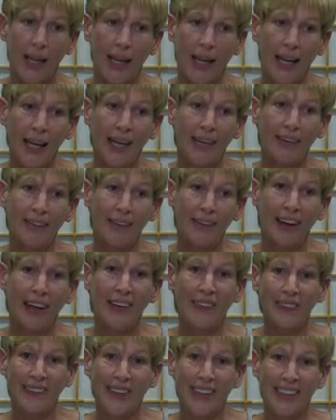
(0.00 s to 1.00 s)
and
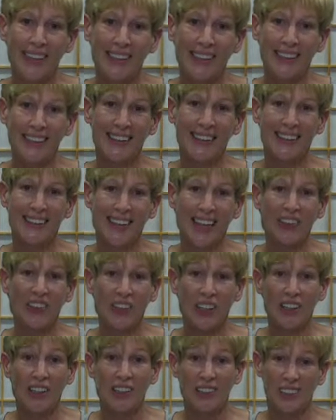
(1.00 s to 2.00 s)
find ways to let
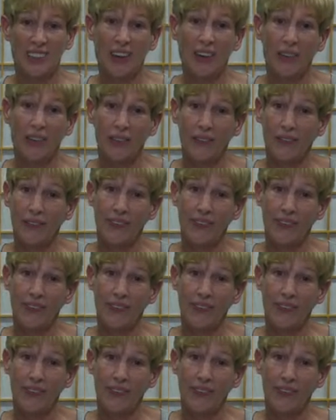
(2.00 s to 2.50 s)
things go